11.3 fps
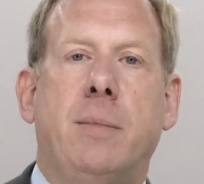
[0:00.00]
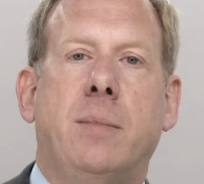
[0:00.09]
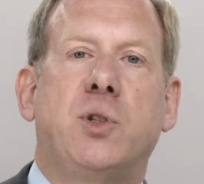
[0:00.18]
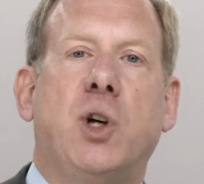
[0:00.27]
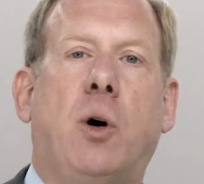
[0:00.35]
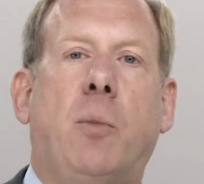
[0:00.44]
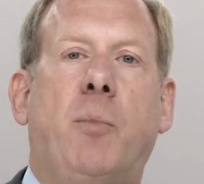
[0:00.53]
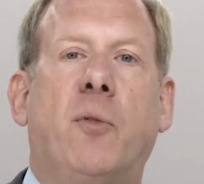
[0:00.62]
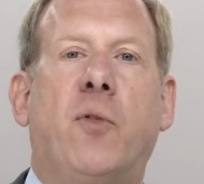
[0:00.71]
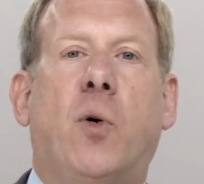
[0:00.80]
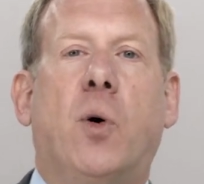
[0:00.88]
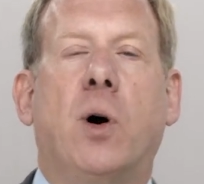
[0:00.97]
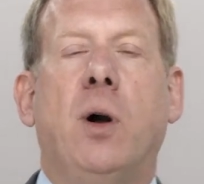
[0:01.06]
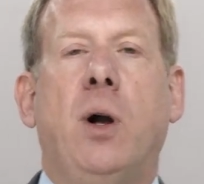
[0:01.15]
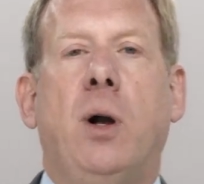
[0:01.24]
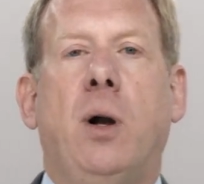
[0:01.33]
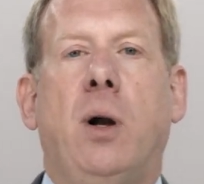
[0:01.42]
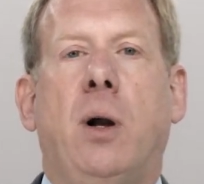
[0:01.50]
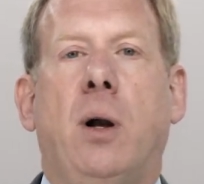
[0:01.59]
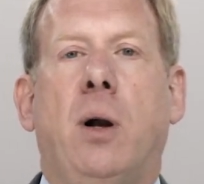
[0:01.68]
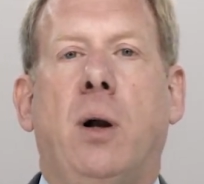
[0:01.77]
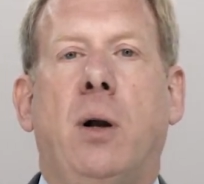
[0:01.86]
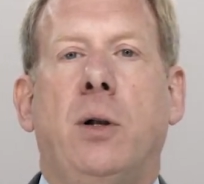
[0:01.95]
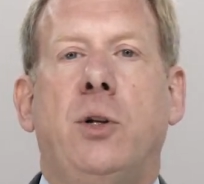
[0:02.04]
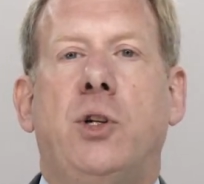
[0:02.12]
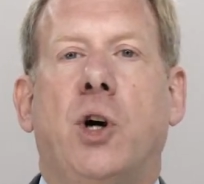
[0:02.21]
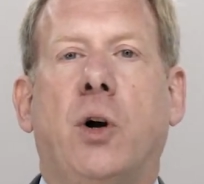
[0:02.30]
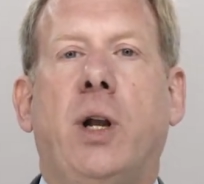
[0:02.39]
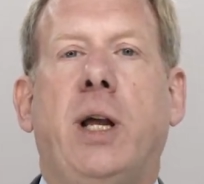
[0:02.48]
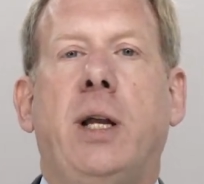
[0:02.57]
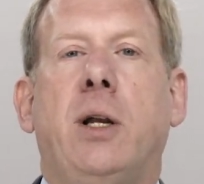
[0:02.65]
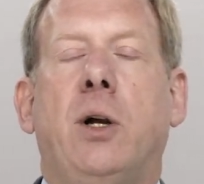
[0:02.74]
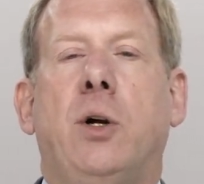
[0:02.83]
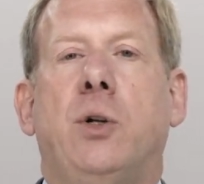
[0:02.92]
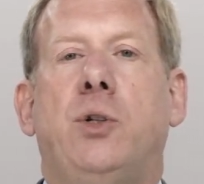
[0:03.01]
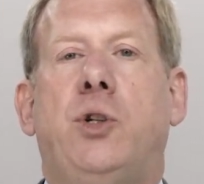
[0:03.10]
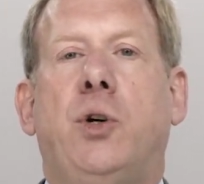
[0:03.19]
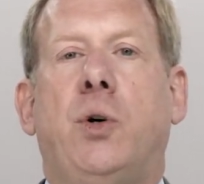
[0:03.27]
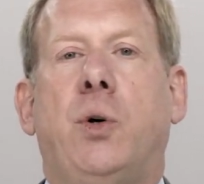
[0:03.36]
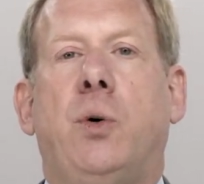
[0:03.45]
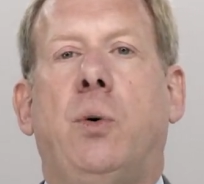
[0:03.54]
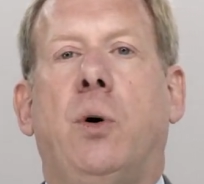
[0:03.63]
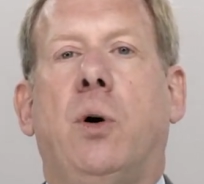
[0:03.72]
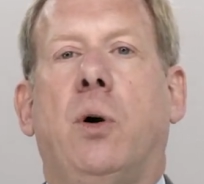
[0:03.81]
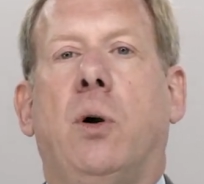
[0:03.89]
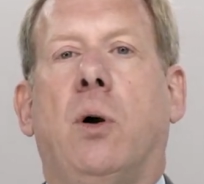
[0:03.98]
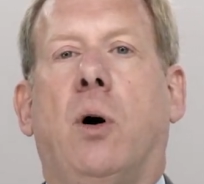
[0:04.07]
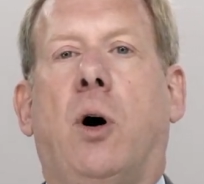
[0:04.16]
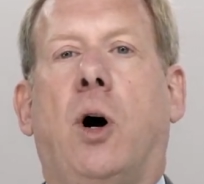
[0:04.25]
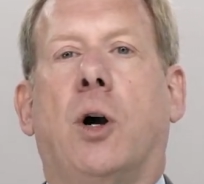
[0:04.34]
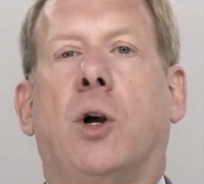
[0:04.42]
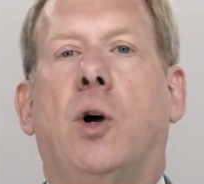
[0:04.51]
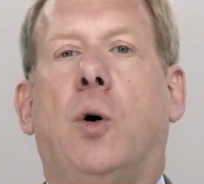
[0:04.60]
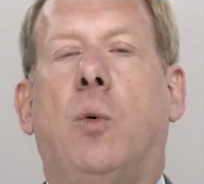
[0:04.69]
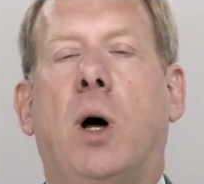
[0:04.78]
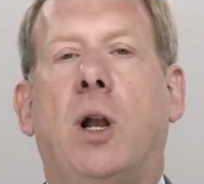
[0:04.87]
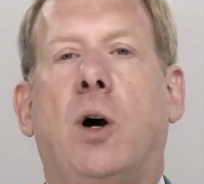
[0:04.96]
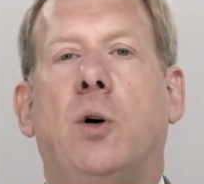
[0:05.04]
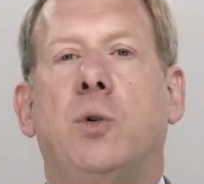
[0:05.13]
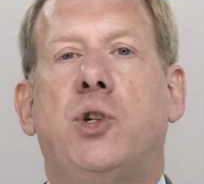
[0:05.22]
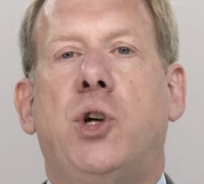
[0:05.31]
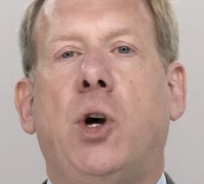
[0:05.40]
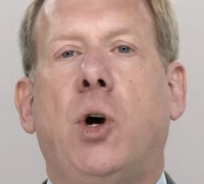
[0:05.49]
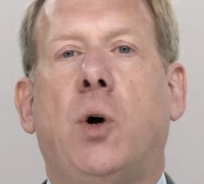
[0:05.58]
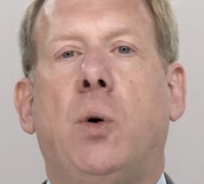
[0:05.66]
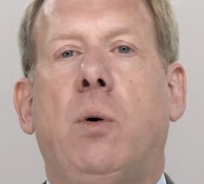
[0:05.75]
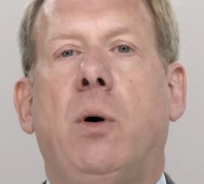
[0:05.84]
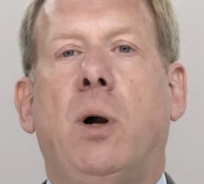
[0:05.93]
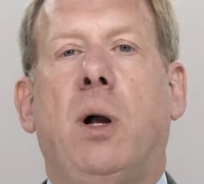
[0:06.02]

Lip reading: So before turning to Article 102,